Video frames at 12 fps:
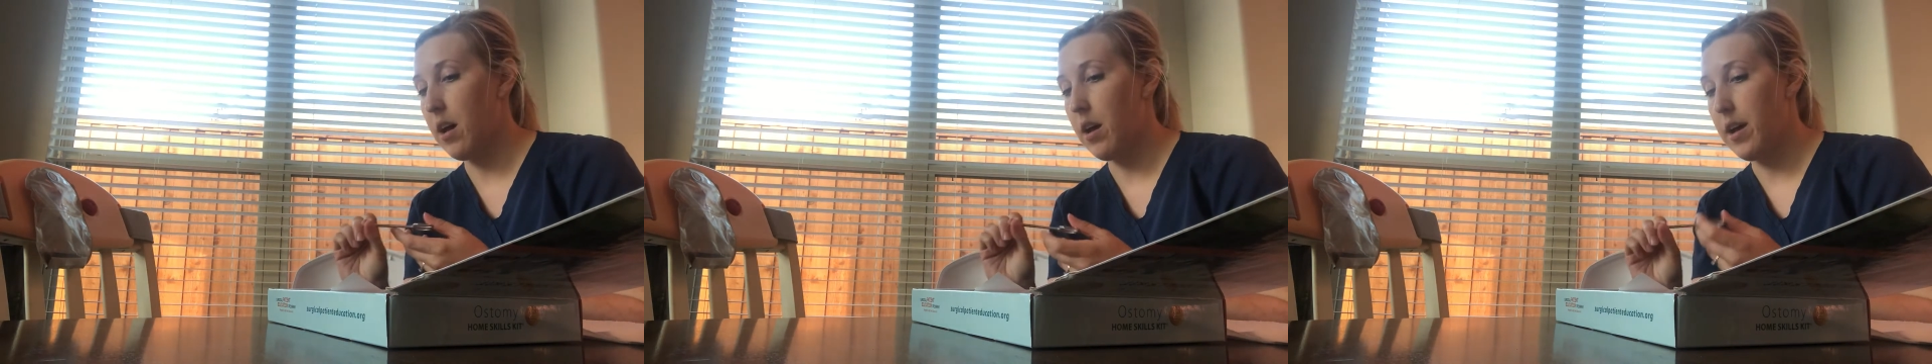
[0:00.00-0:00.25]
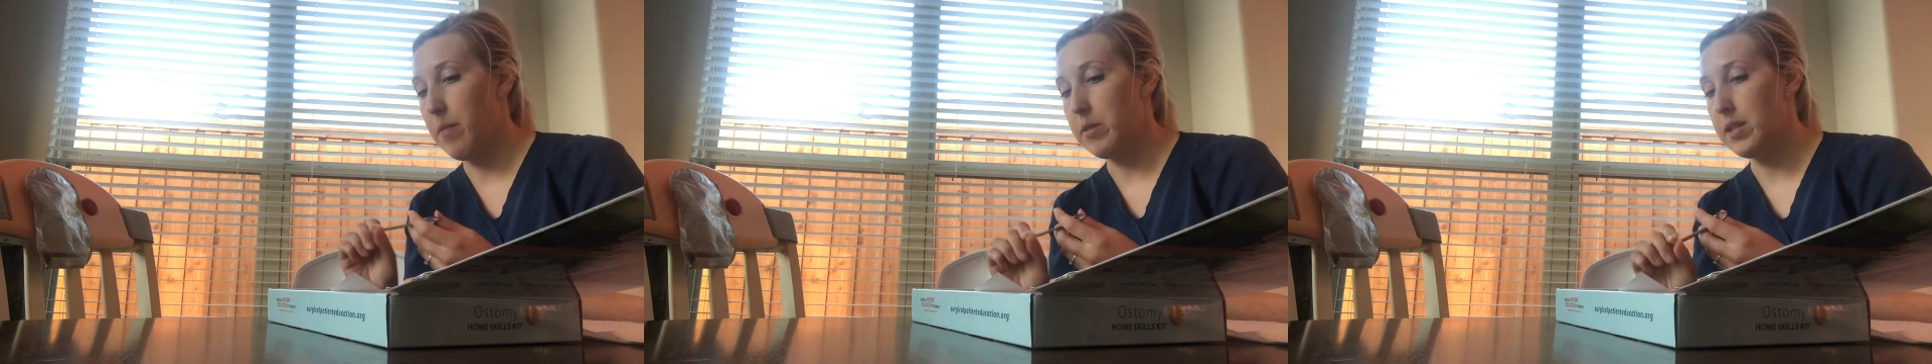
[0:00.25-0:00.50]
are
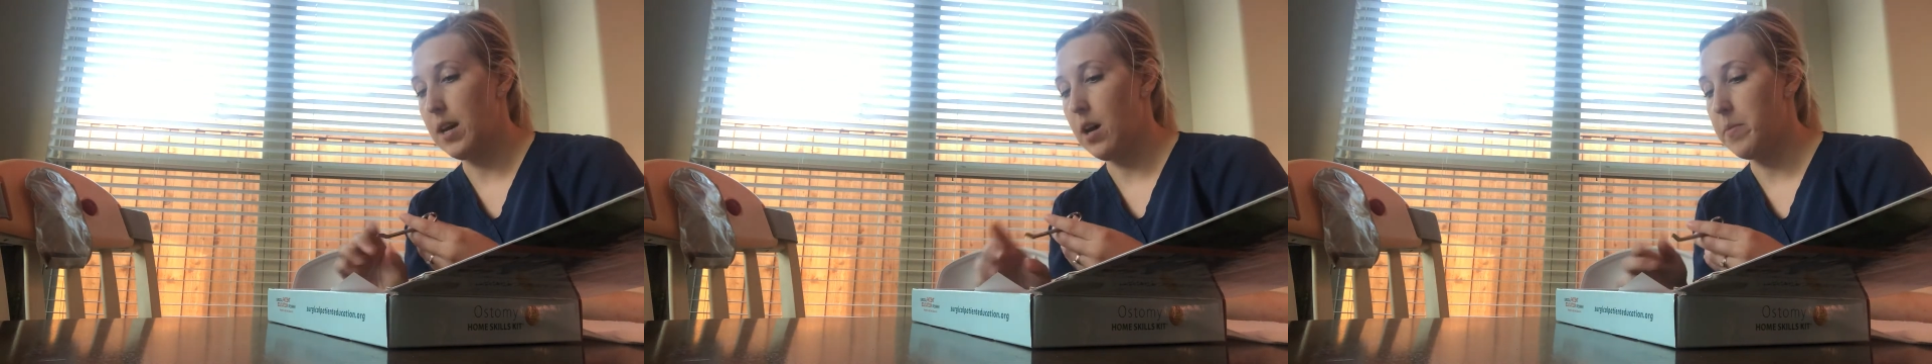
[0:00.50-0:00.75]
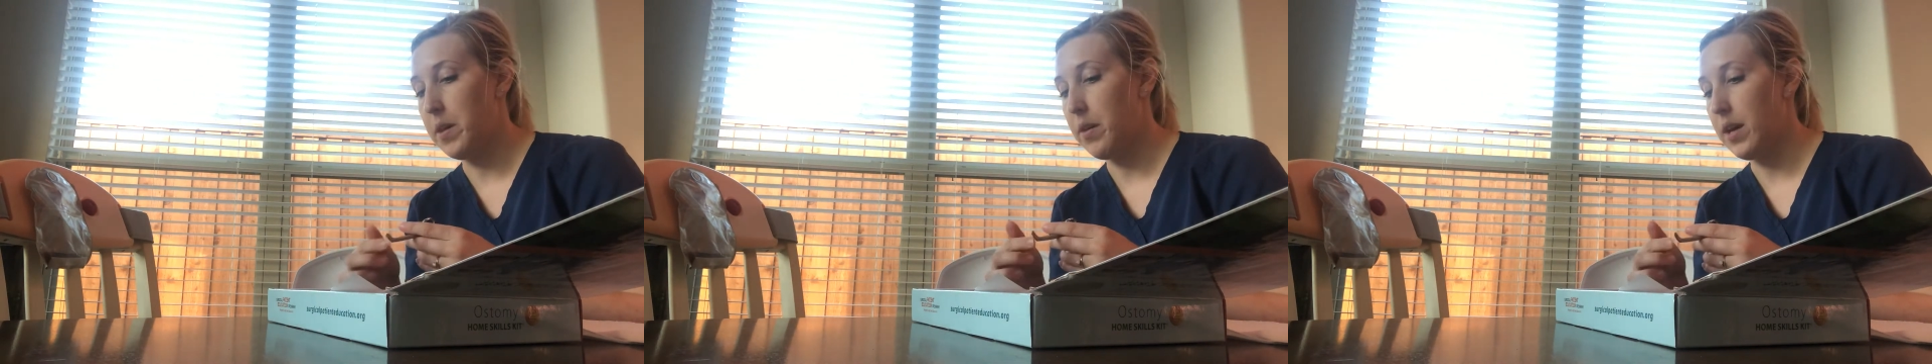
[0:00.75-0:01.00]
able to
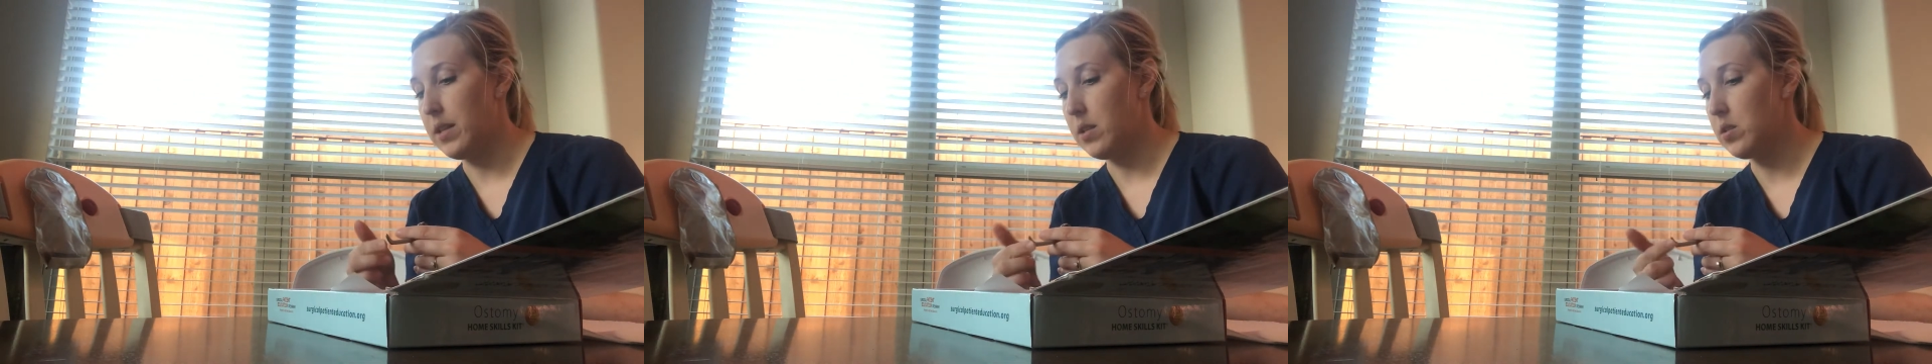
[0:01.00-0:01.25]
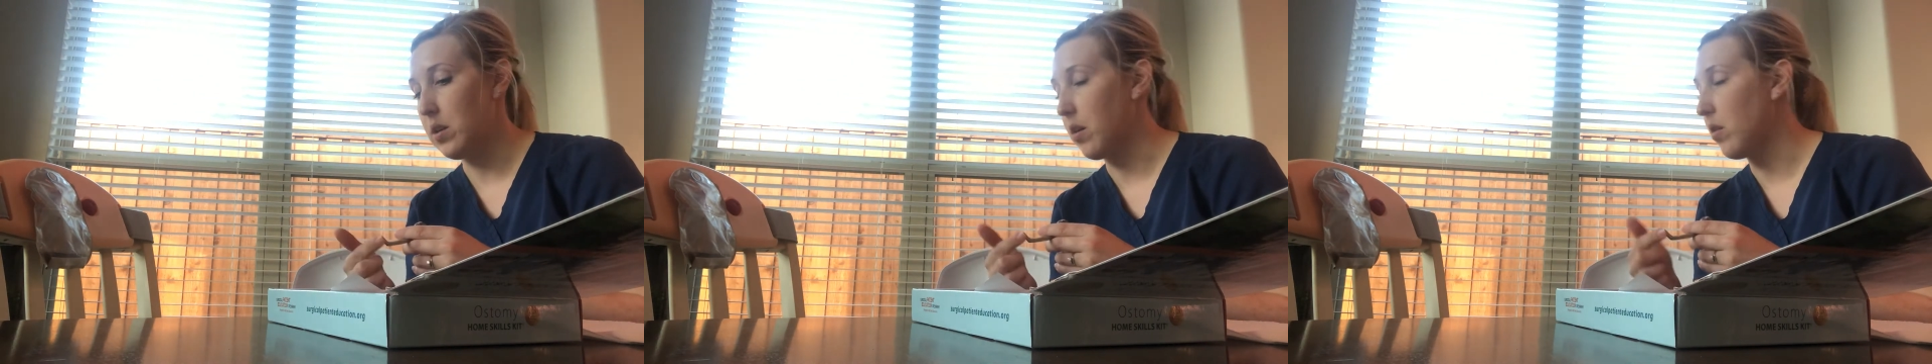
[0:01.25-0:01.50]
help you cut
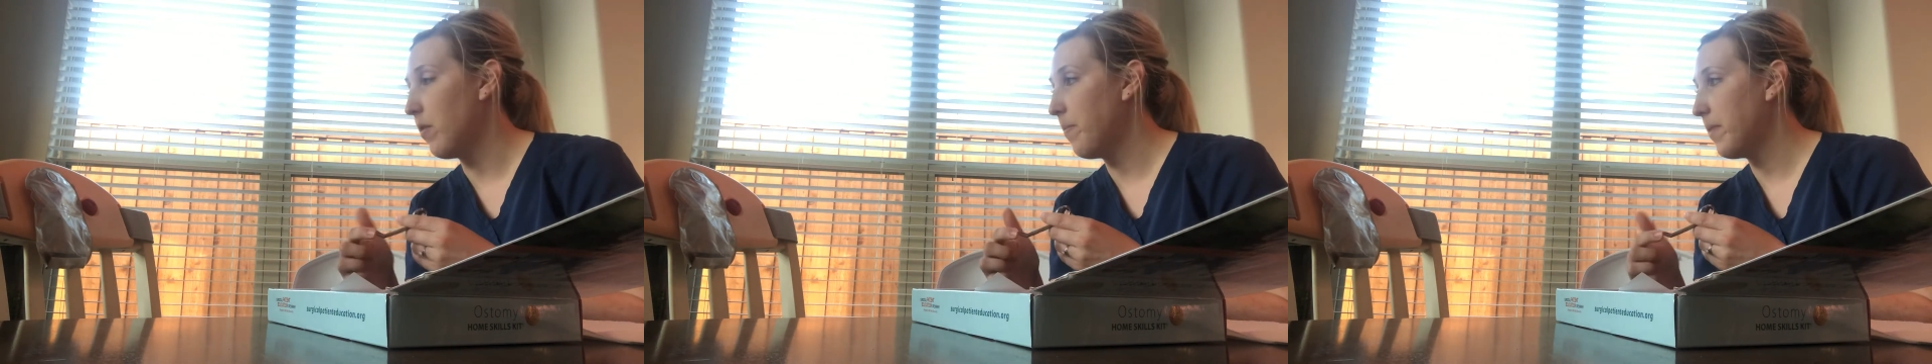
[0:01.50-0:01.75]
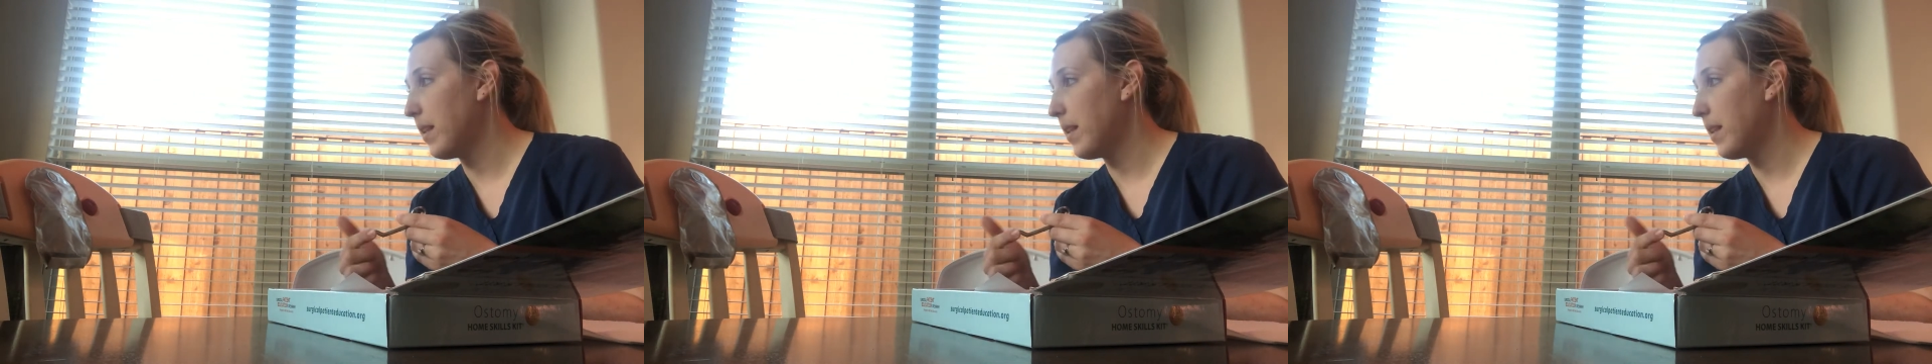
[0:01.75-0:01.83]
the circle.